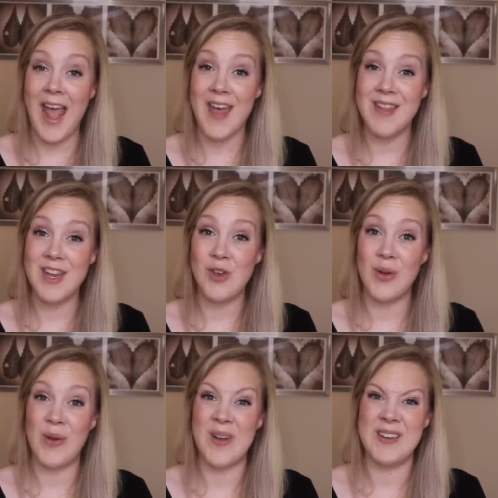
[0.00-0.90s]
and then you
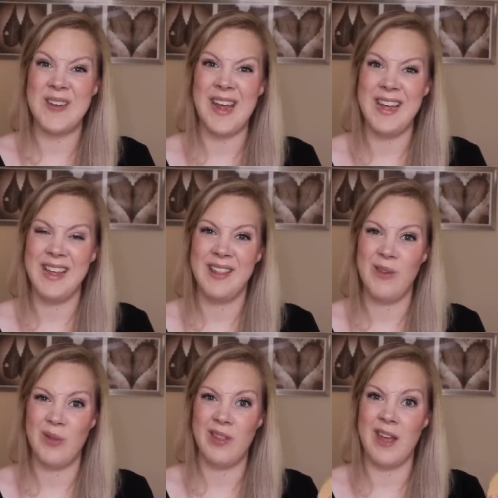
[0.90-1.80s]
are going to take
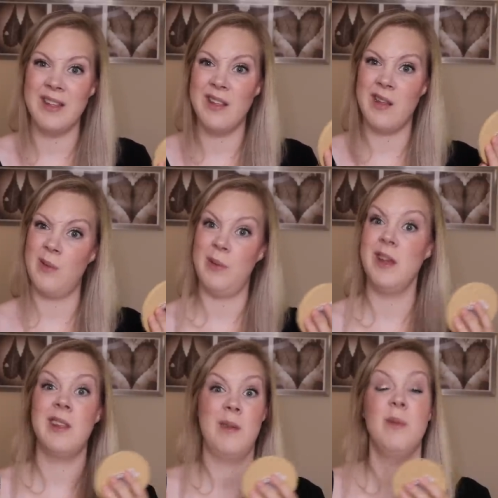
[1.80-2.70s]
those slices and
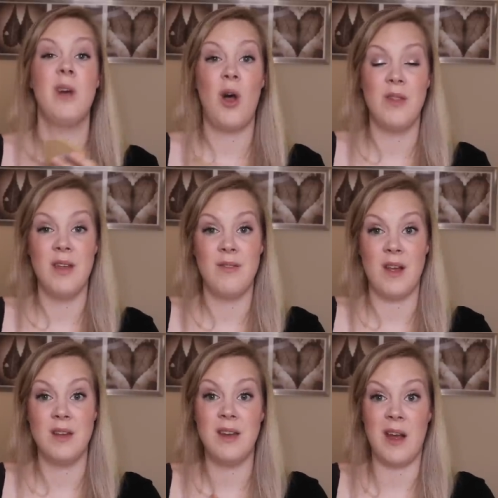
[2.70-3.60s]
place them on the
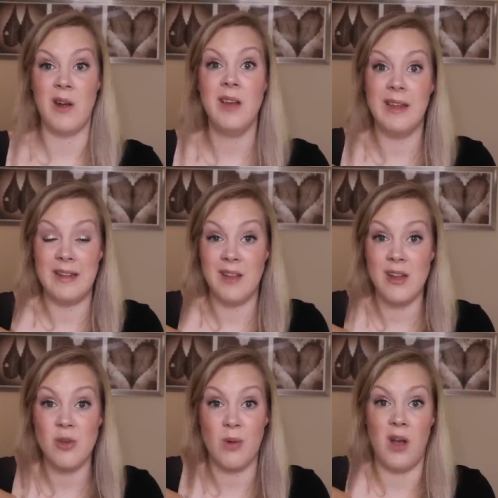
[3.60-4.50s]
affected area
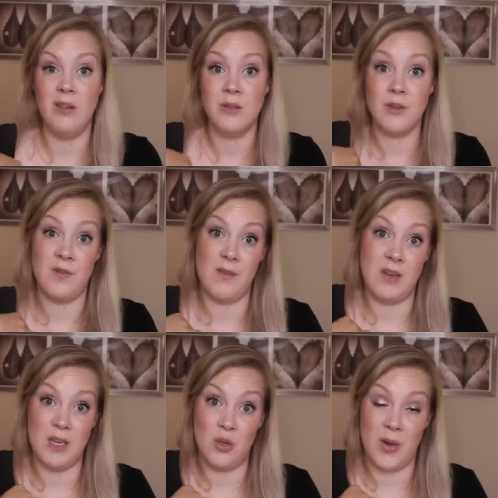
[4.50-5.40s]
inside your bra for
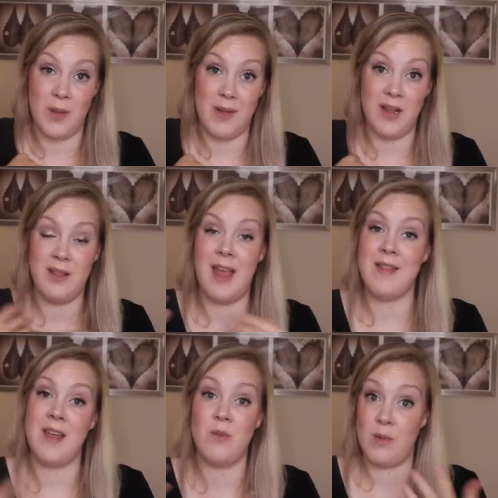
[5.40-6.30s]
15 to 20 minutes,
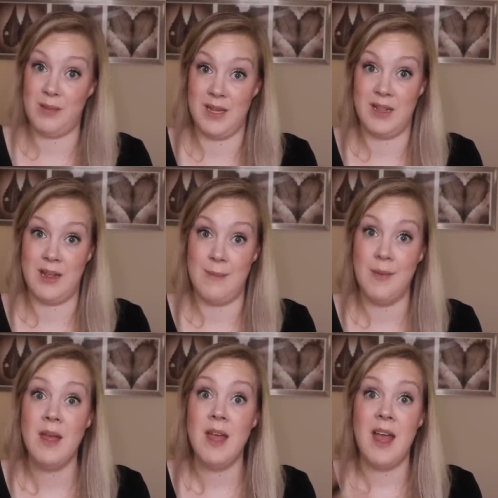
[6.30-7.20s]
and then replace them
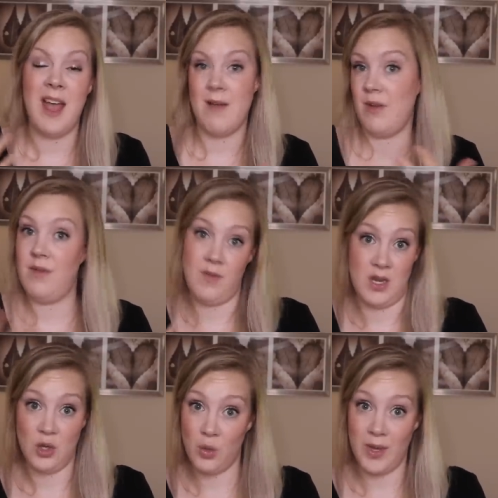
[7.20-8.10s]
every
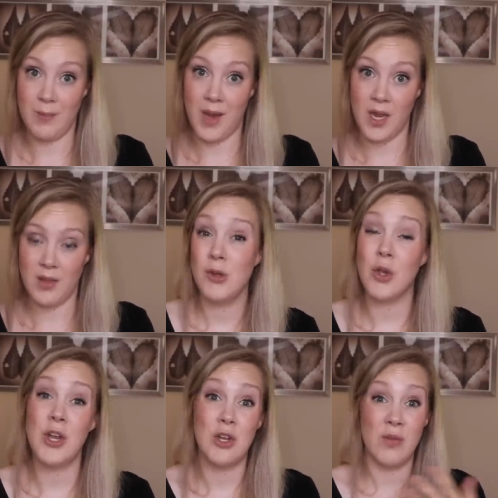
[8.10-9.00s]
15 to 20 minutes.
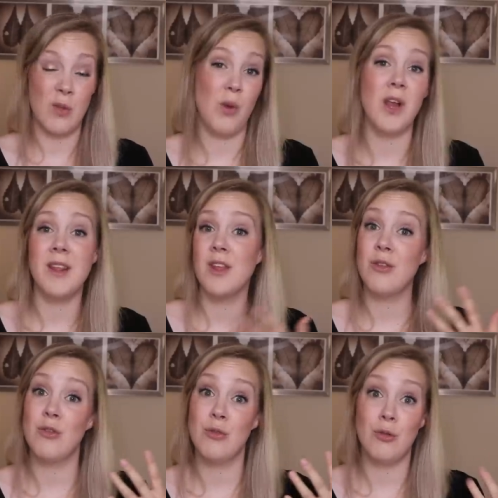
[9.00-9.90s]
You're gonna do this
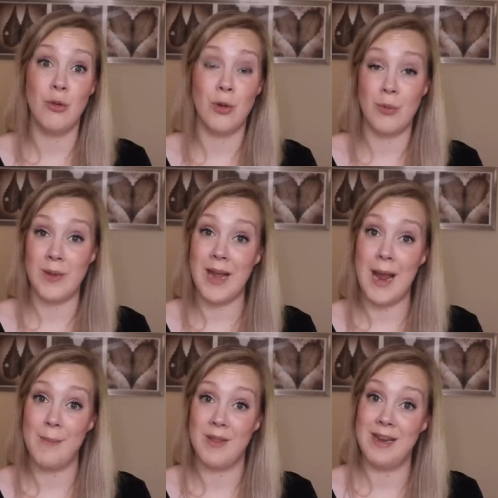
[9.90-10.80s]
process two to three
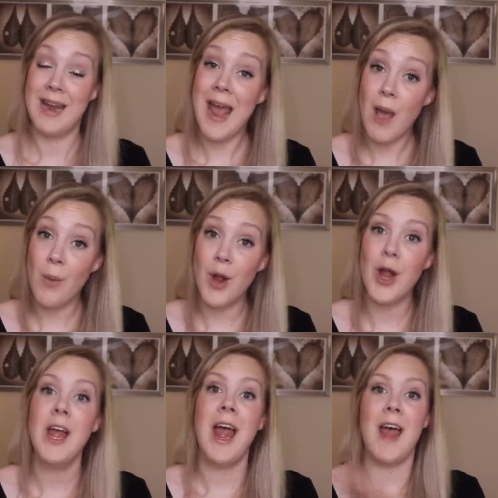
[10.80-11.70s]
times in an
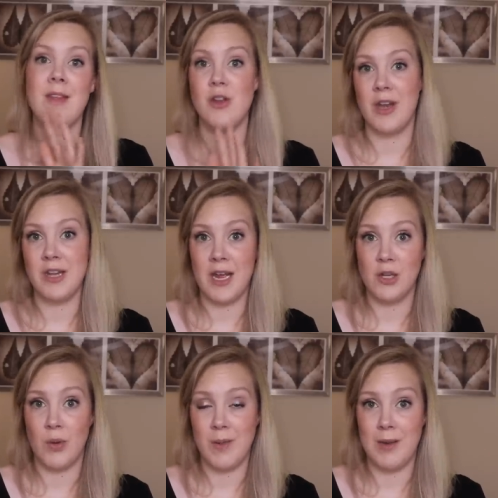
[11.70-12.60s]
hour, and then you're gonna take a
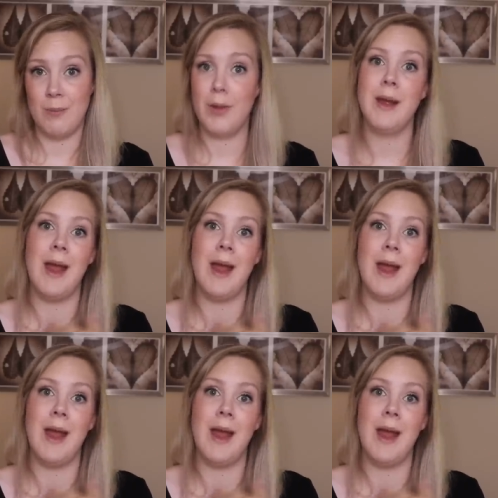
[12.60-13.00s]
20 minute break,